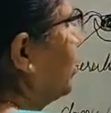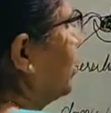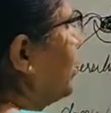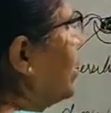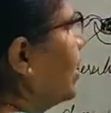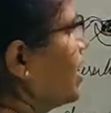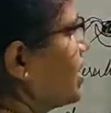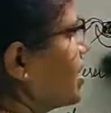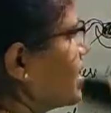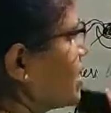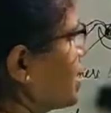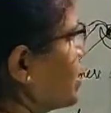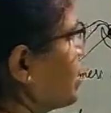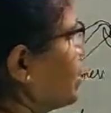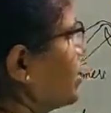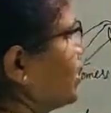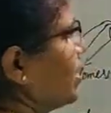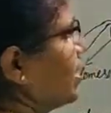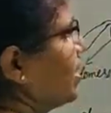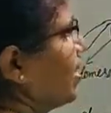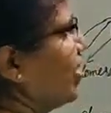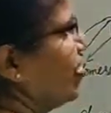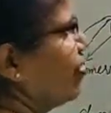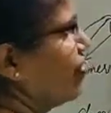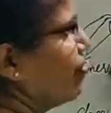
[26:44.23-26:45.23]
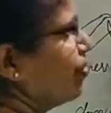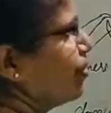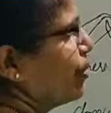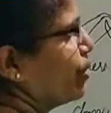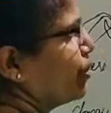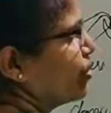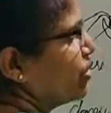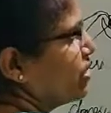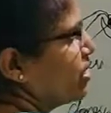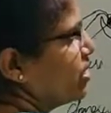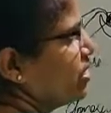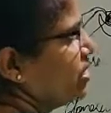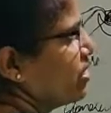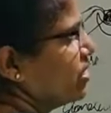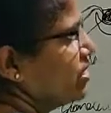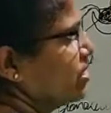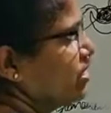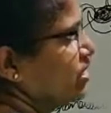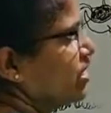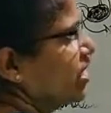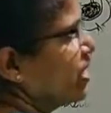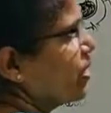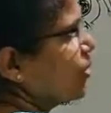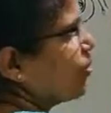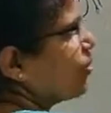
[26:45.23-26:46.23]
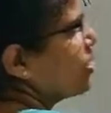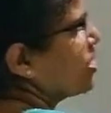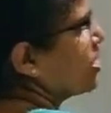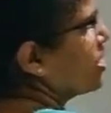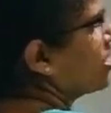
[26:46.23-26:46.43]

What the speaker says: last life processes that